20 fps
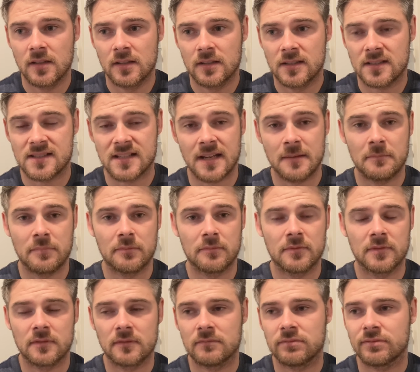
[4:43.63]
the
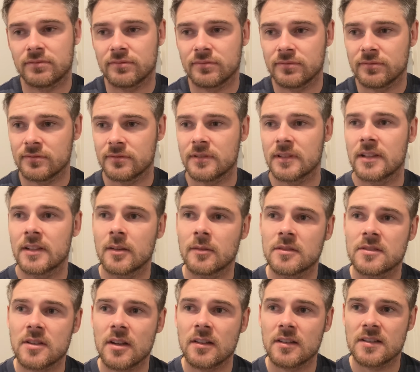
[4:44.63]
same,
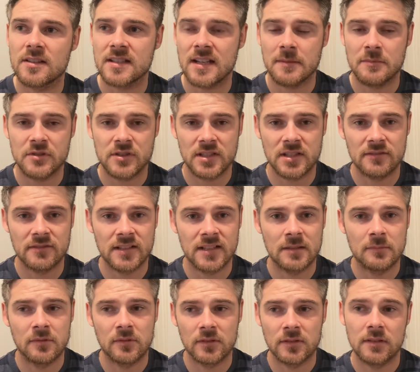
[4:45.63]
it's all the same shit really,
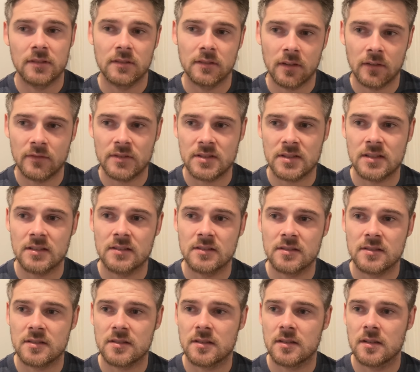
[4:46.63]
but obviously
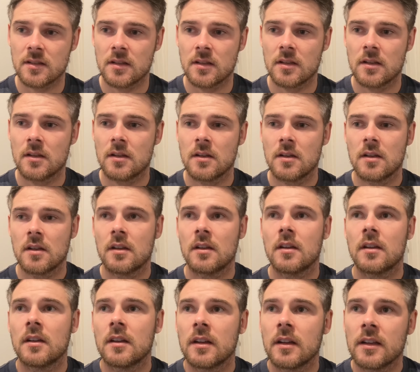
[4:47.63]

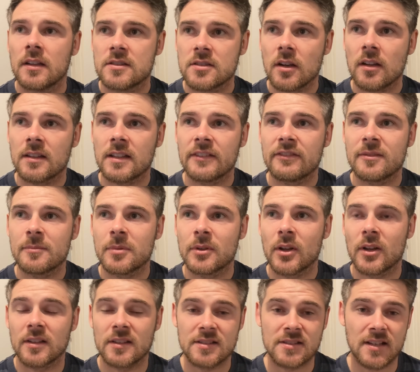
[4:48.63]
it's all different but
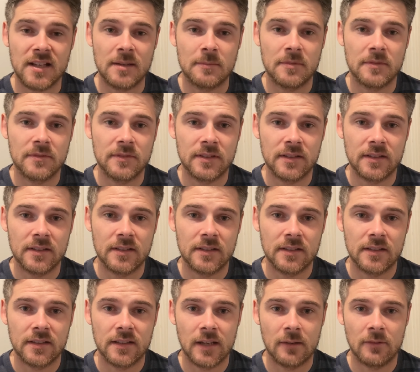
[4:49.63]
all the same, if you
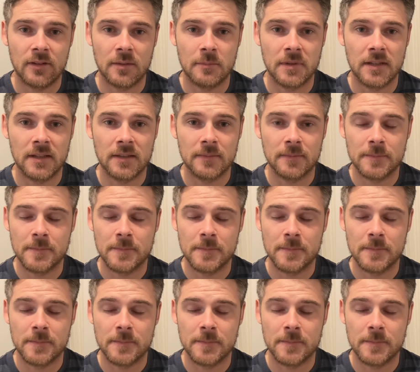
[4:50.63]
get what I mean.